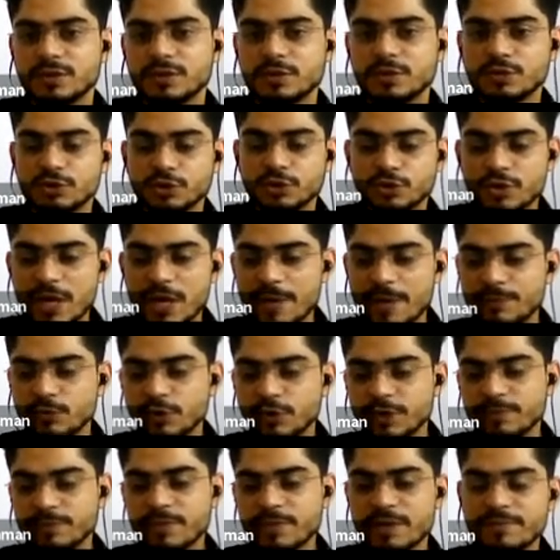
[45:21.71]
So you have to
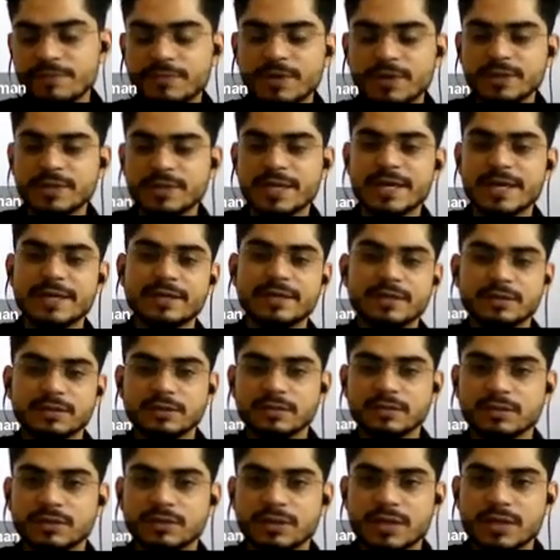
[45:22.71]
remember that.
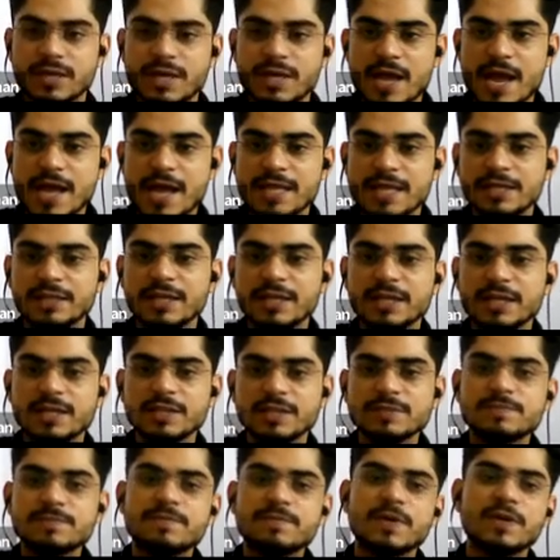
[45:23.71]
And there
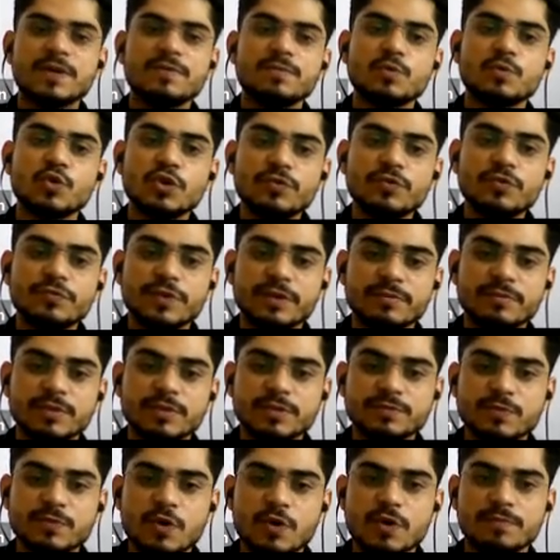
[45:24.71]
is one more
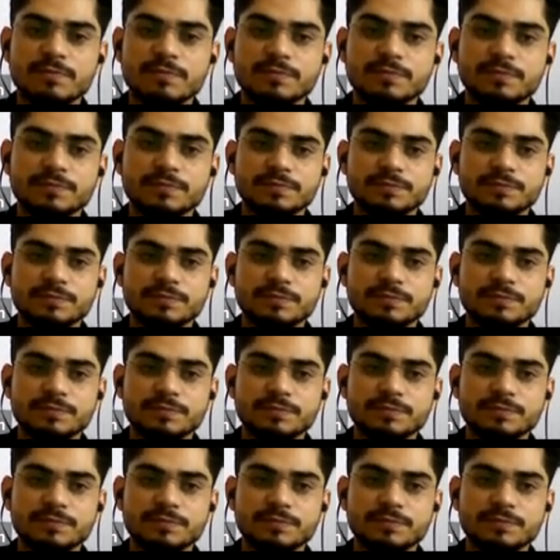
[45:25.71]
famous form.